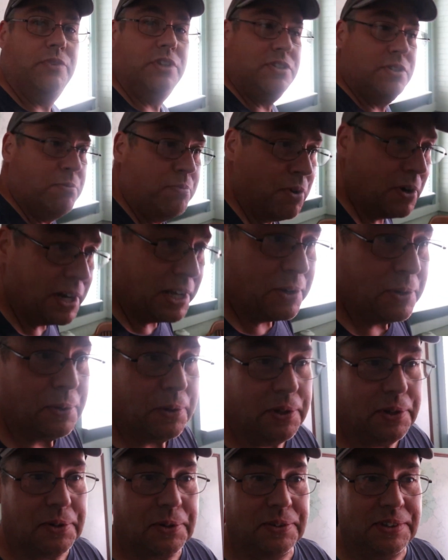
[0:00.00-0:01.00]
This is a pretty
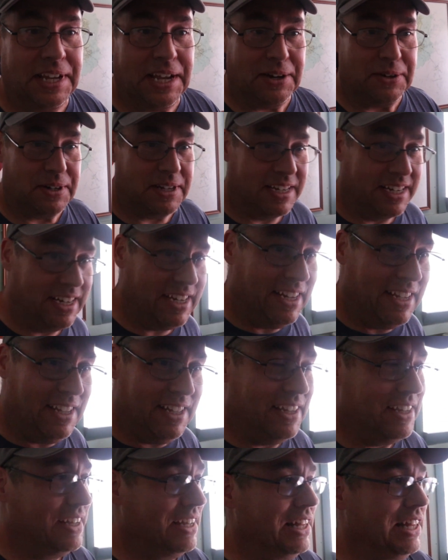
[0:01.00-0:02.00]
cool little town.
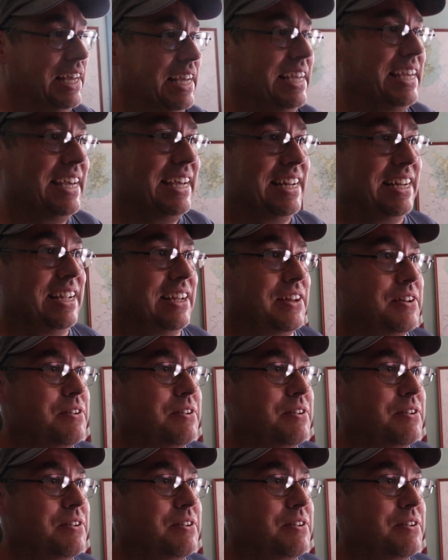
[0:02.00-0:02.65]
I like it.